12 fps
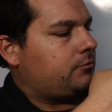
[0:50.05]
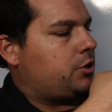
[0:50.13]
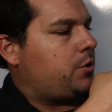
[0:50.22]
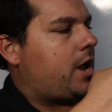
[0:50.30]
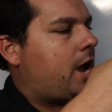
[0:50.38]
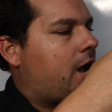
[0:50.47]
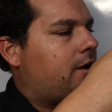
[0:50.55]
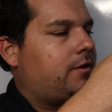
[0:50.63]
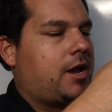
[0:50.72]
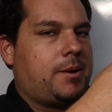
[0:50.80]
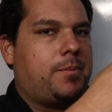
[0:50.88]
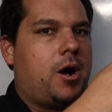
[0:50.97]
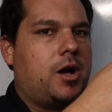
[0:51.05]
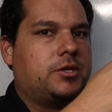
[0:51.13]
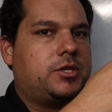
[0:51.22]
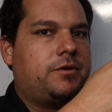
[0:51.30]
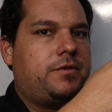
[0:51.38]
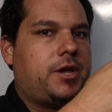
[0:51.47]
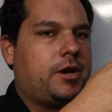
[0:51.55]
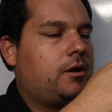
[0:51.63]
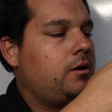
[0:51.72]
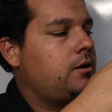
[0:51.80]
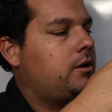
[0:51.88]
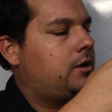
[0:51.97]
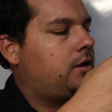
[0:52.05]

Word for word: you have a positive here,